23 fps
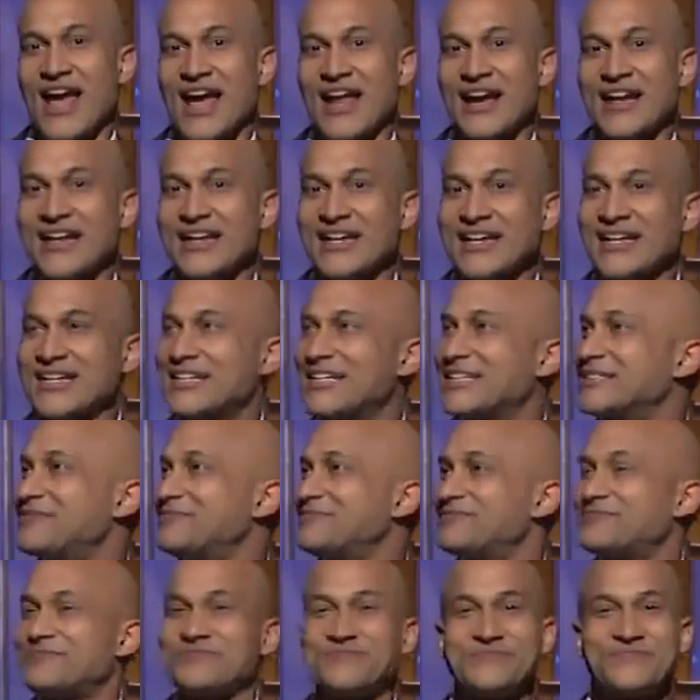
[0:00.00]
Uh,
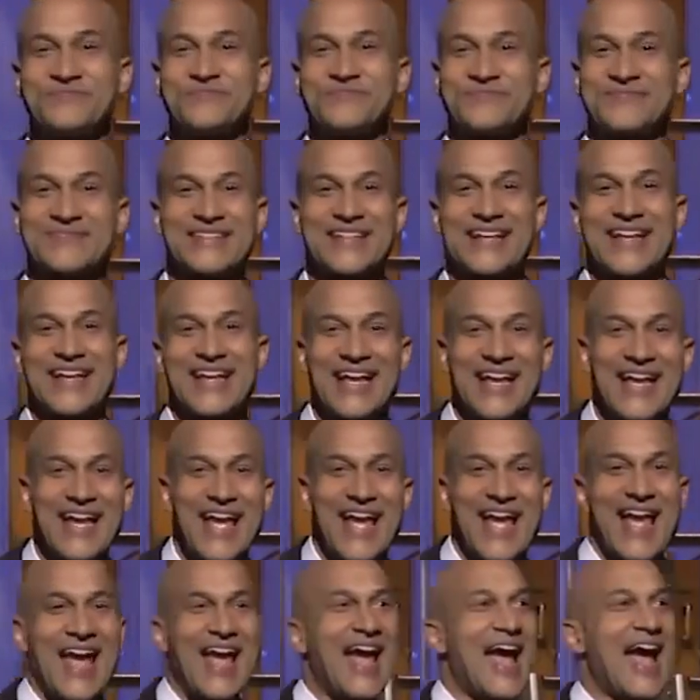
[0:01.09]
well, it was a it was a
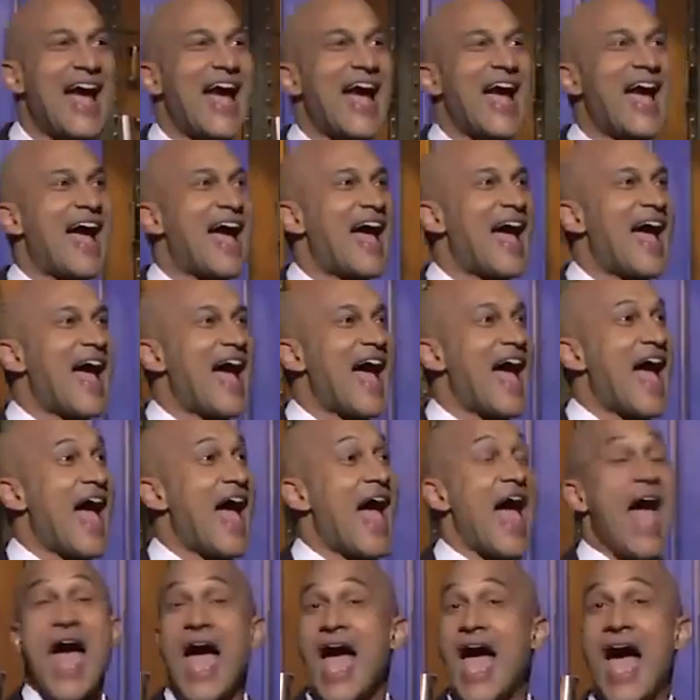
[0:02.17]
dream come true. It was yeah. a
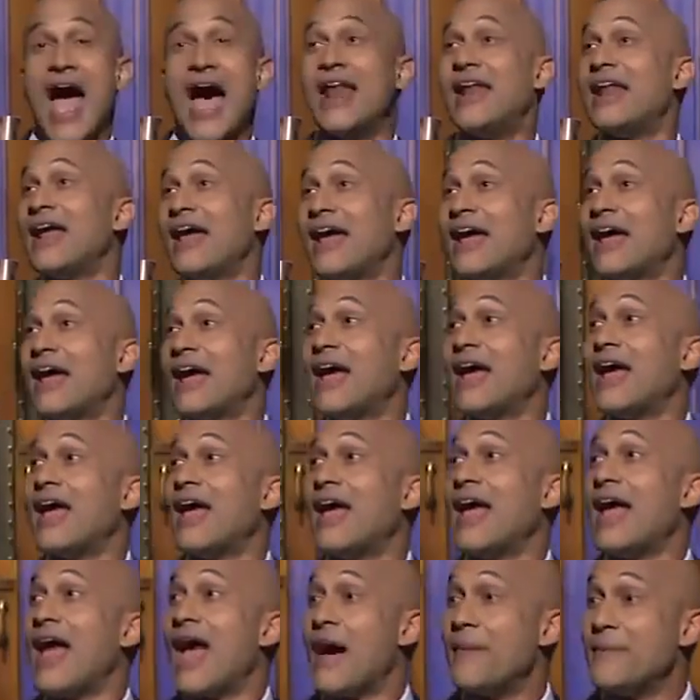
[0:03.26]
childhood dream
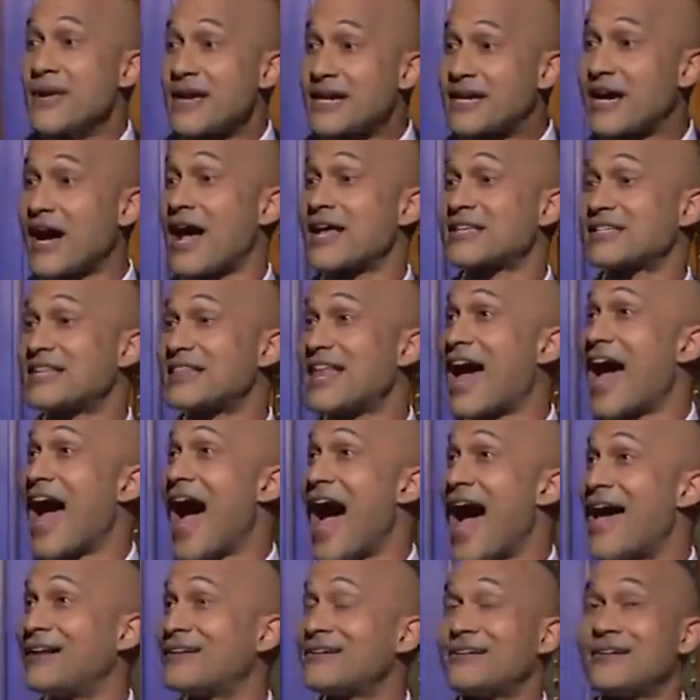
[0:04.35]
come true. No kidding.
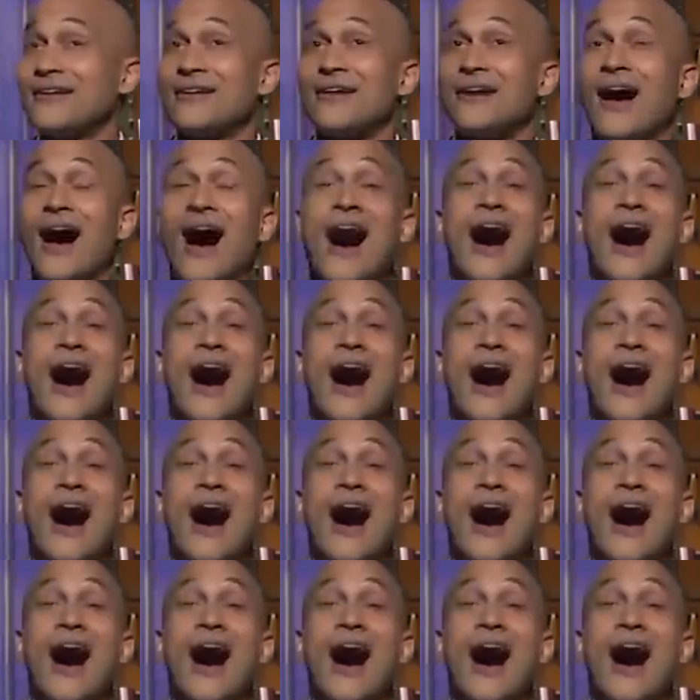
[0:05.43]
Yeah. I Were mean, you